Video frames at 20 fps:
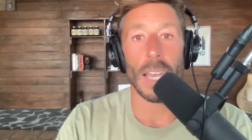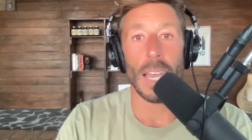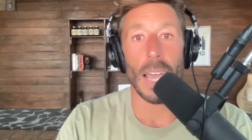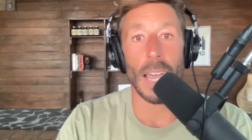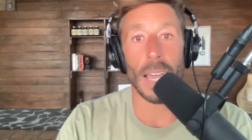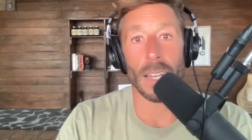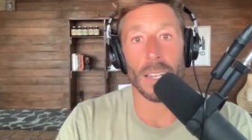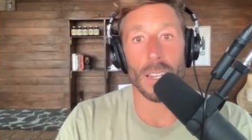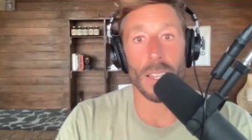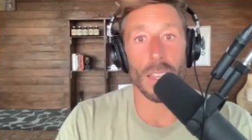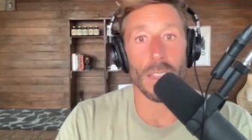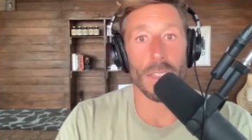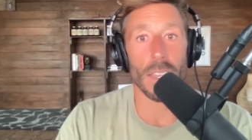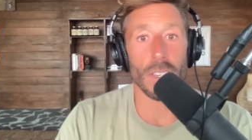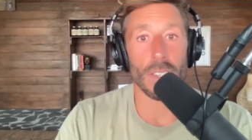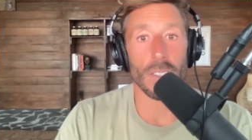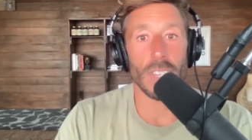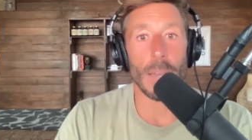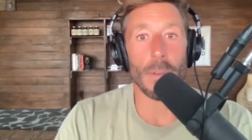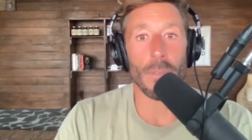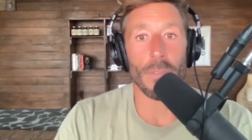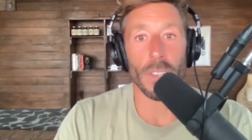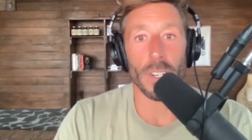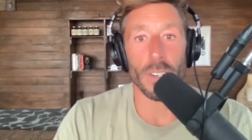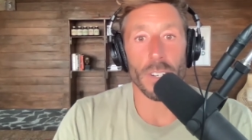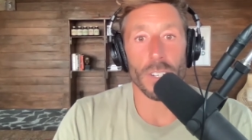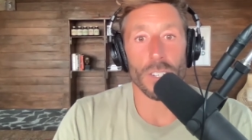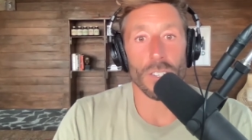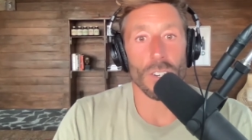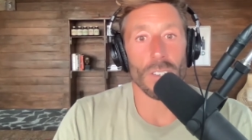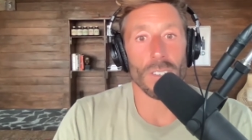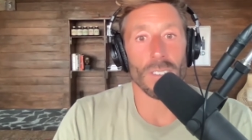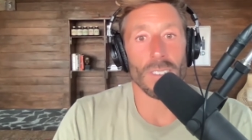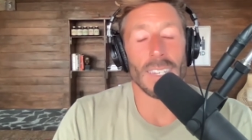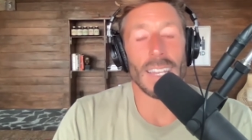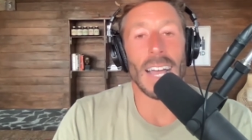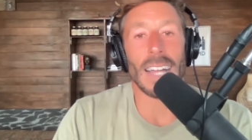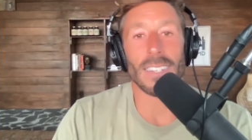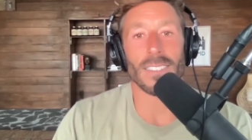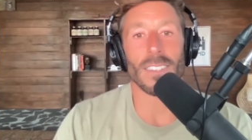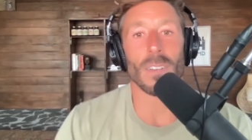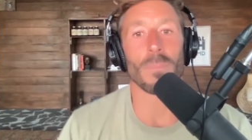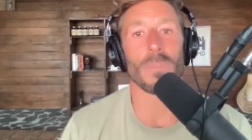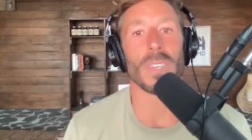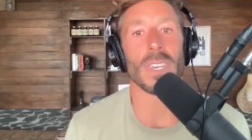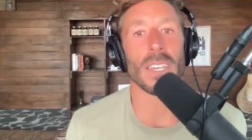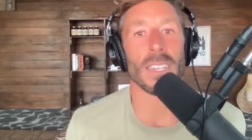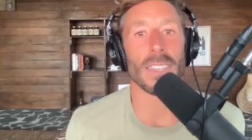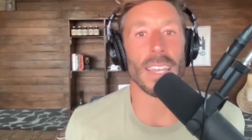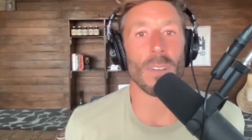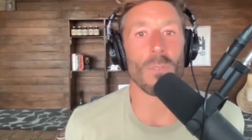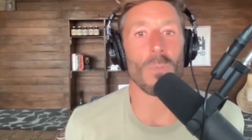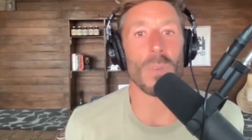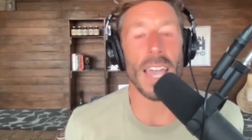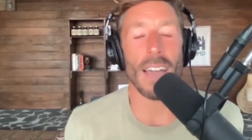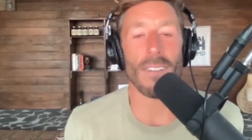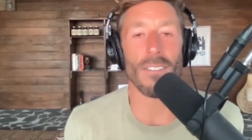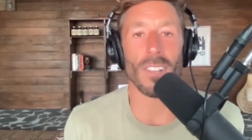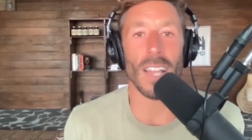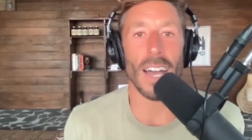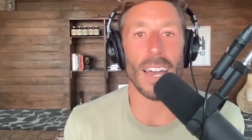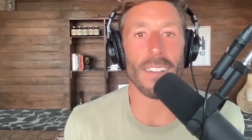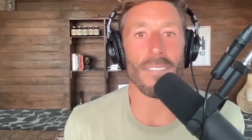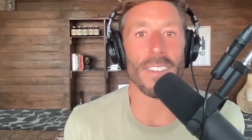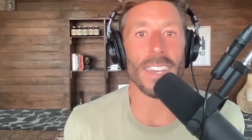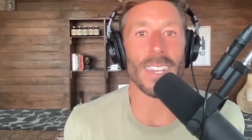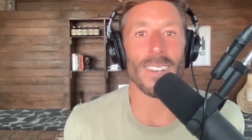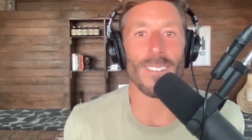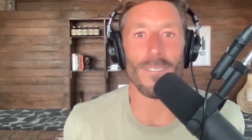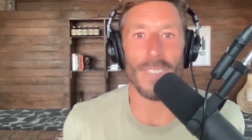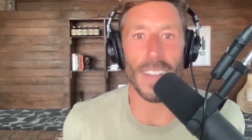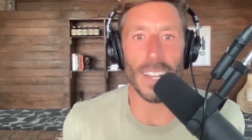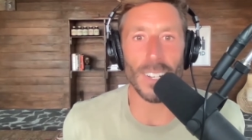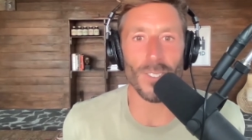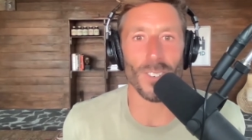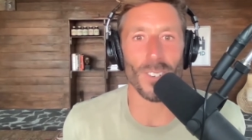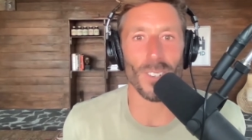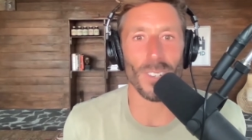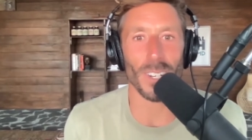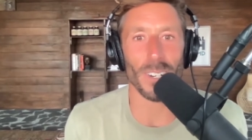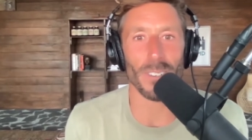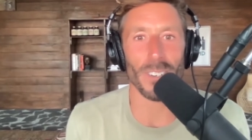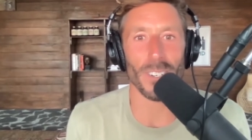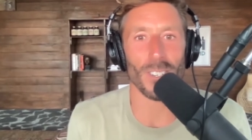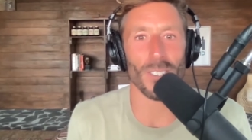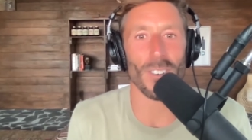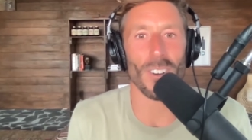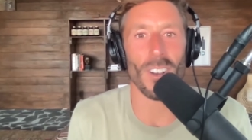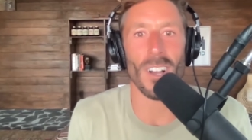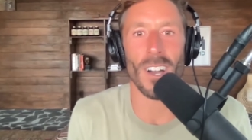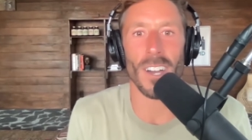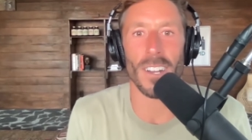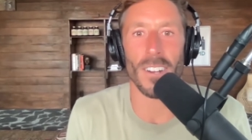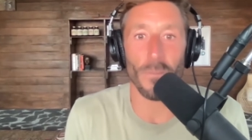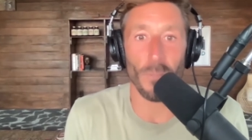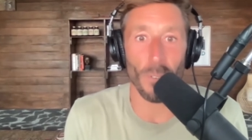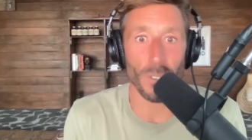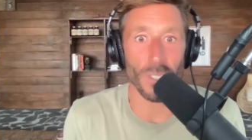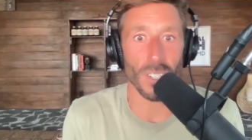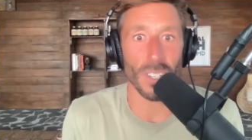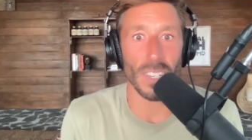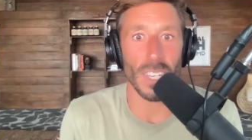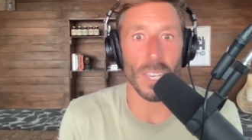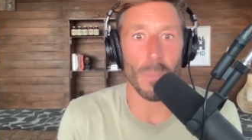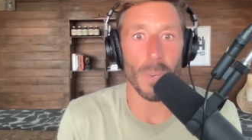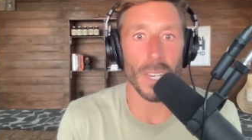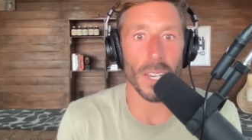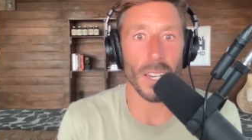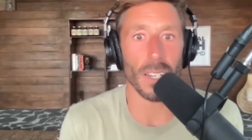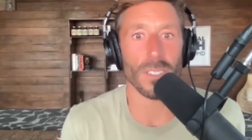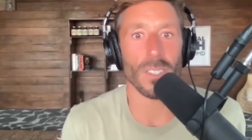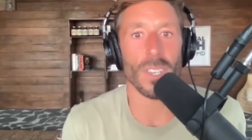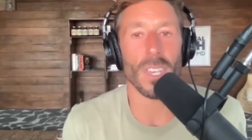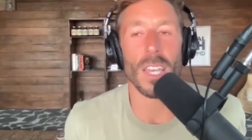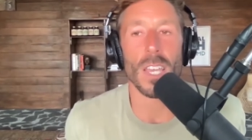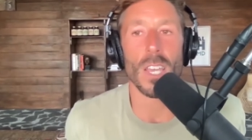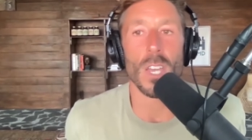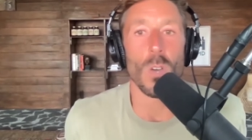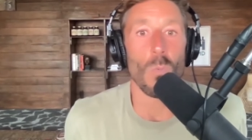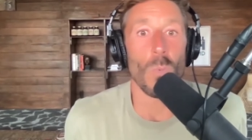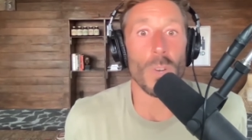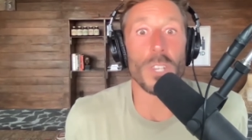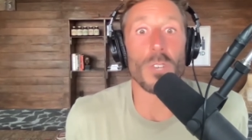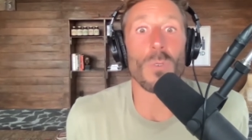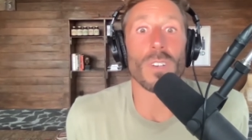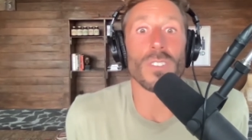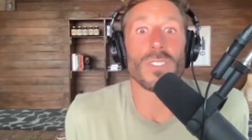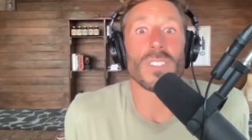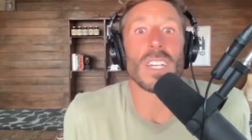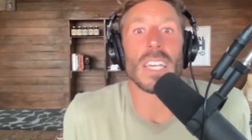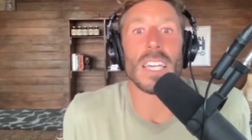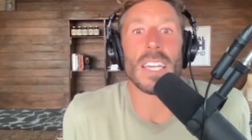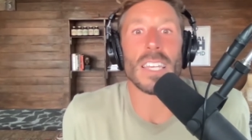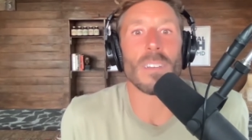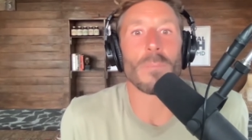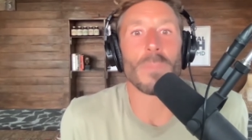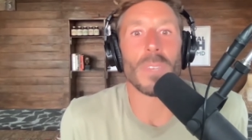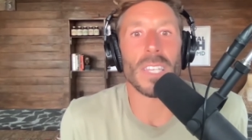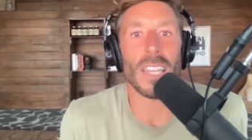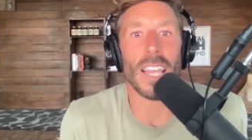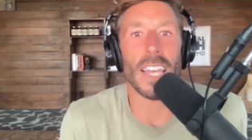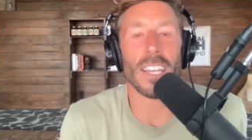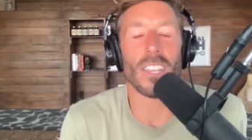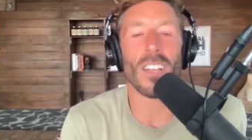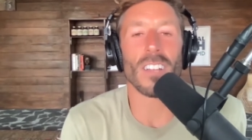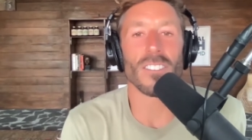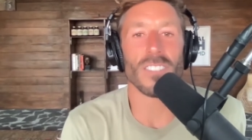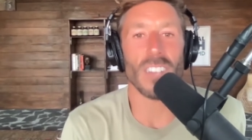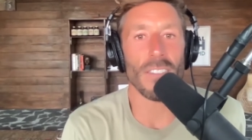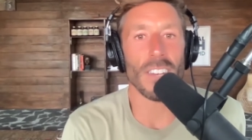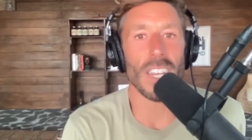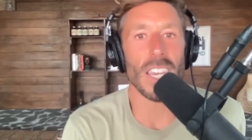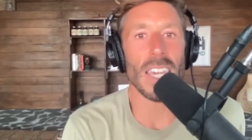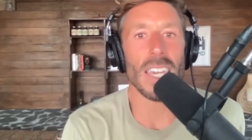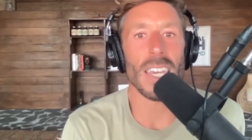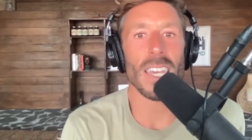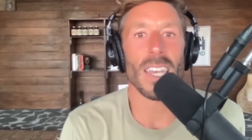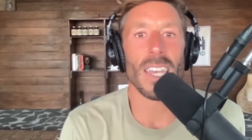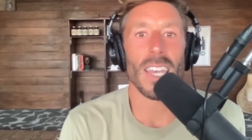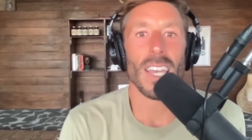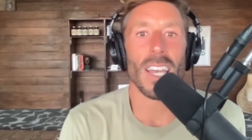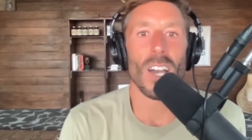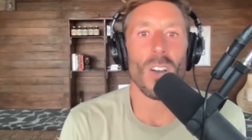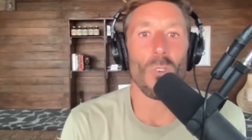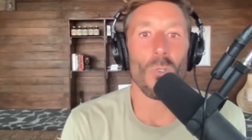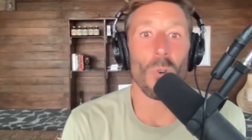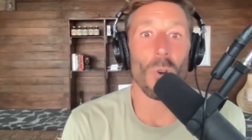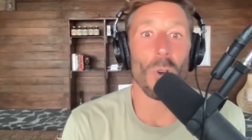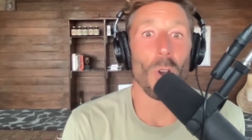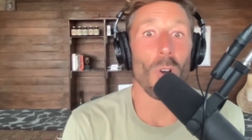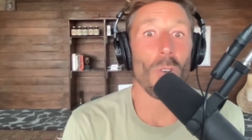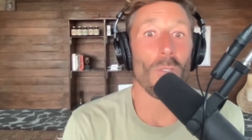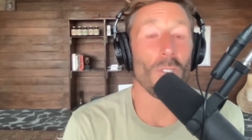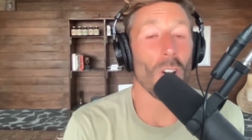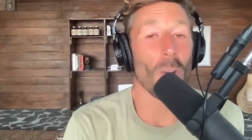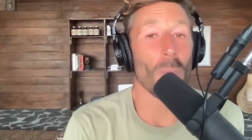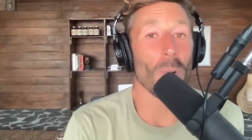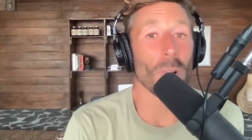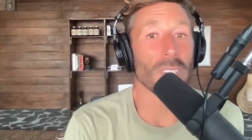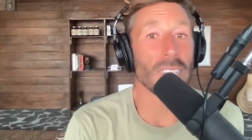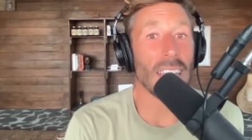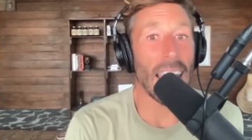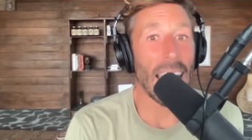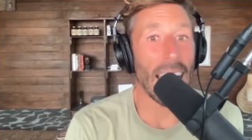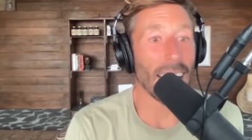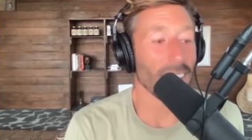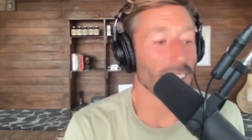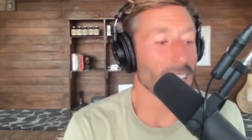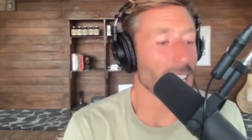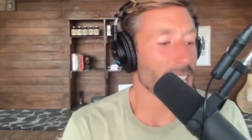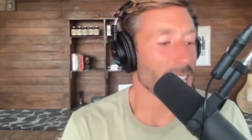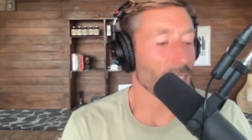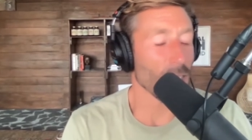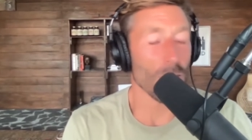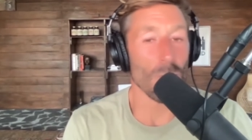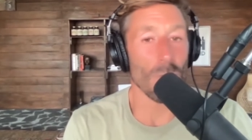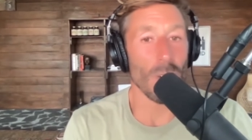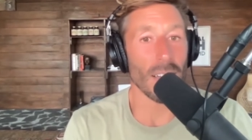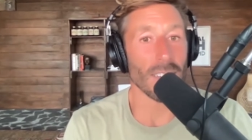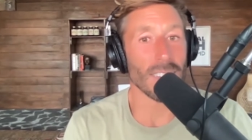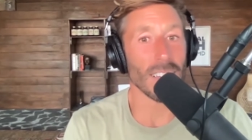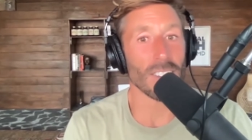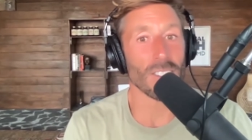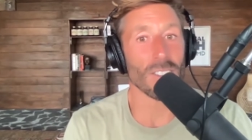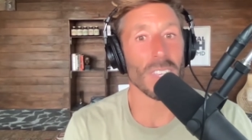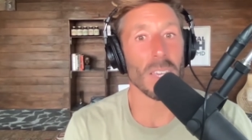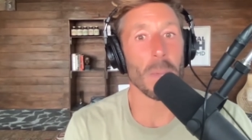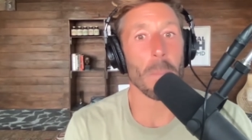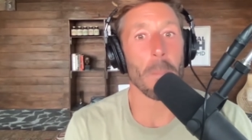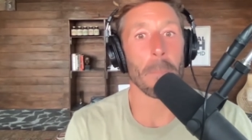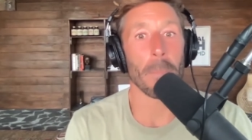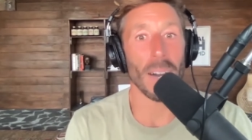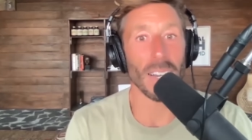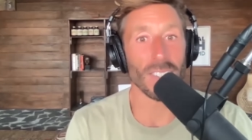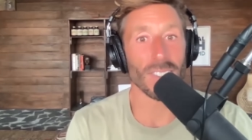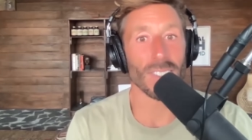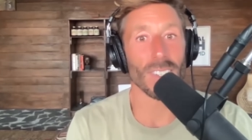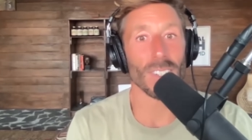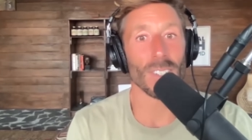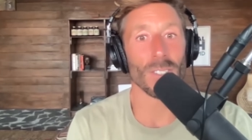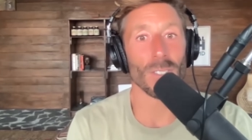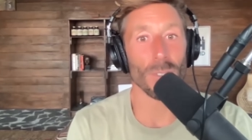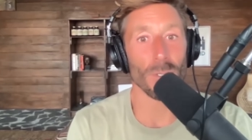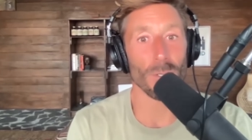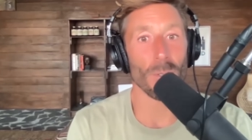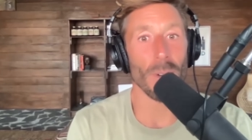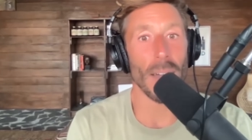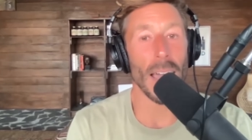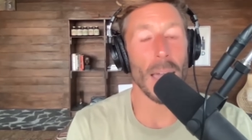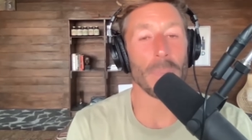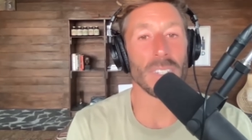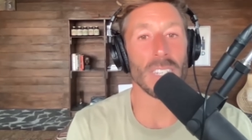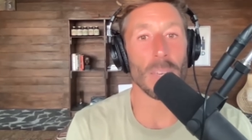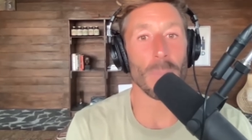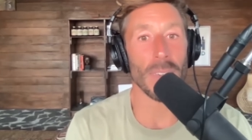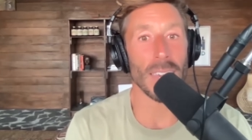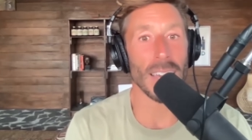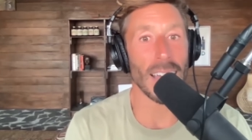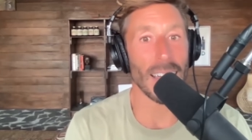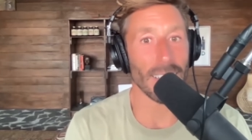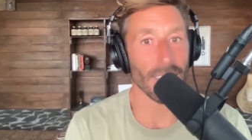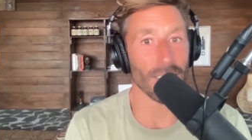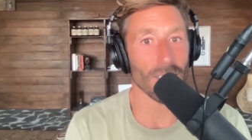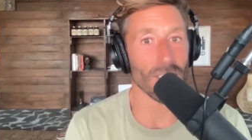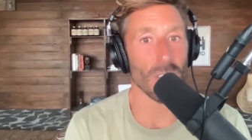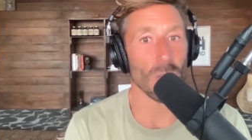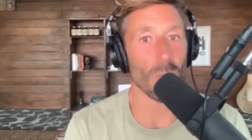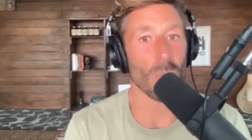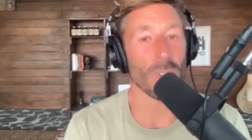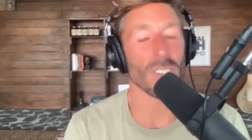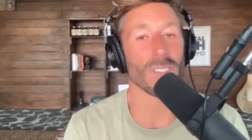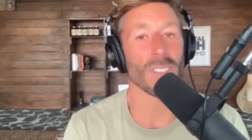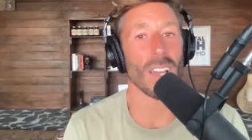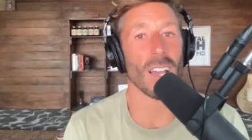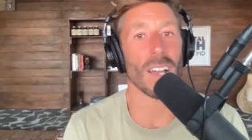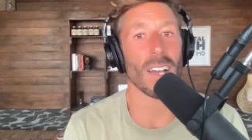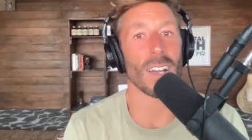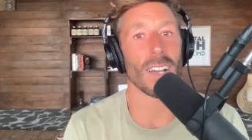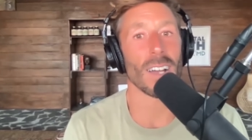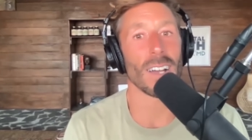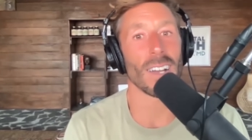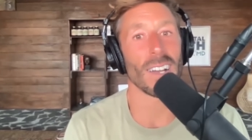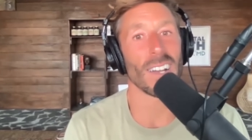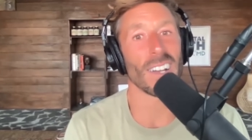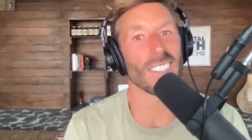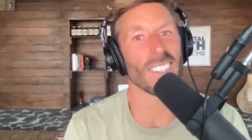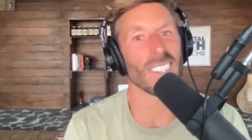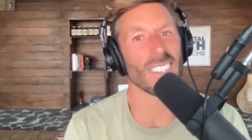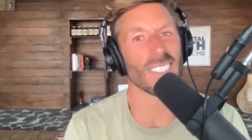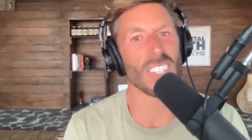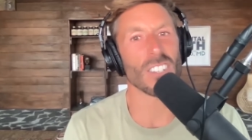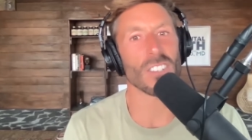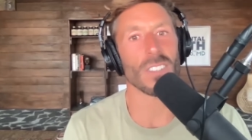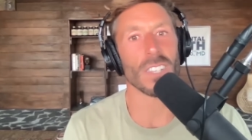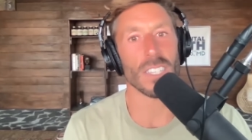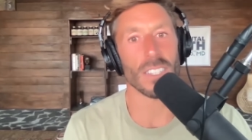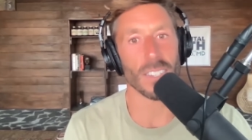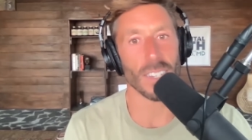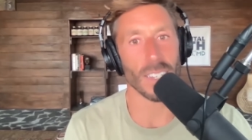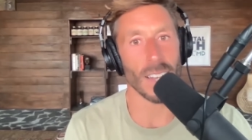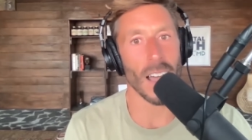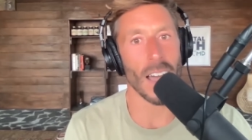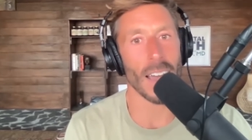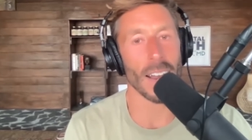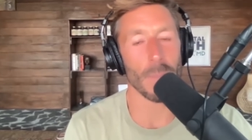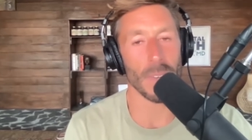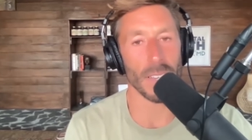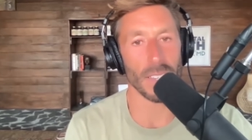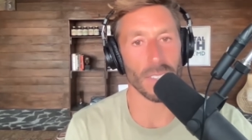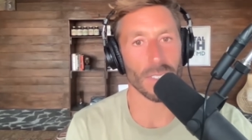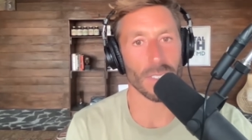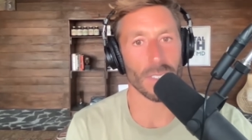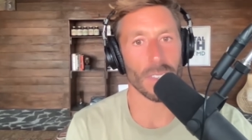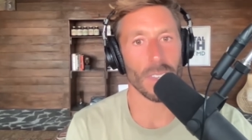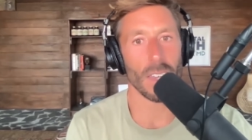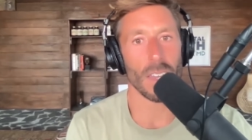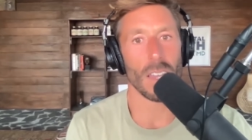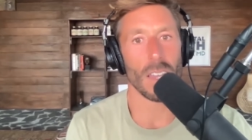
And this type of literature is not something that we have a lot of interventional literature on, unfortunately, because when you are studying something like longevity or overall mortality, you essentially must do epidemiology, which is uh, essentially synonymous